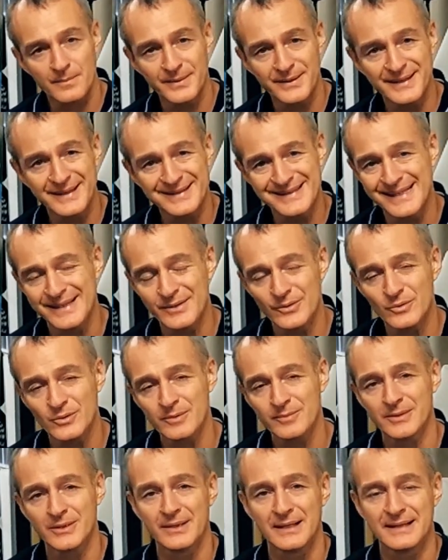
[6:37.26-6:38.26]
but then that
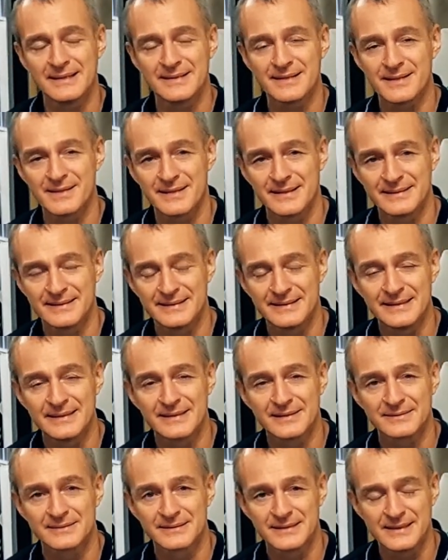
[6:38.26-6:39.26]
normalizes and
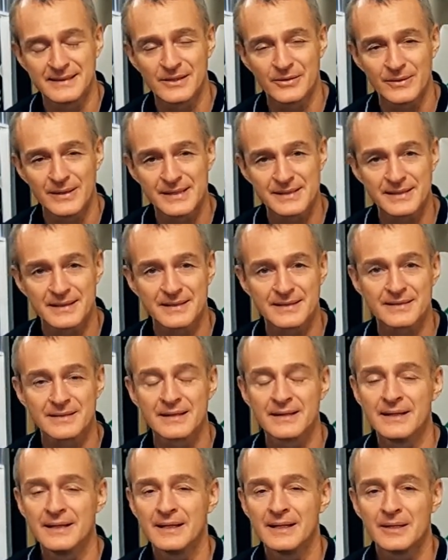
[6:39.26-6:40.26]
de
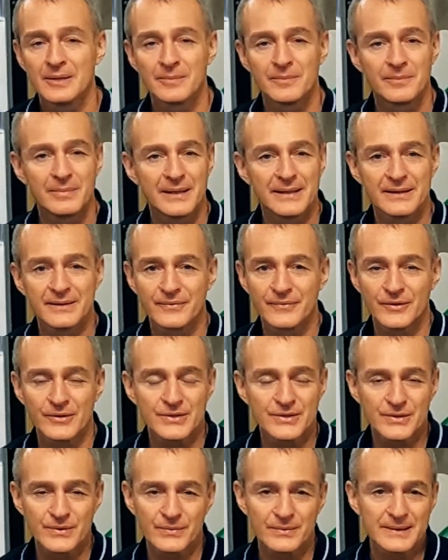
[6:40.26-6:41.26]
decreases by the
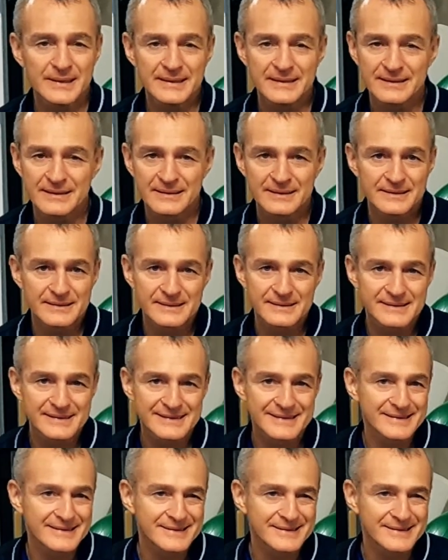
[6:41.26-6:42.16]
first three to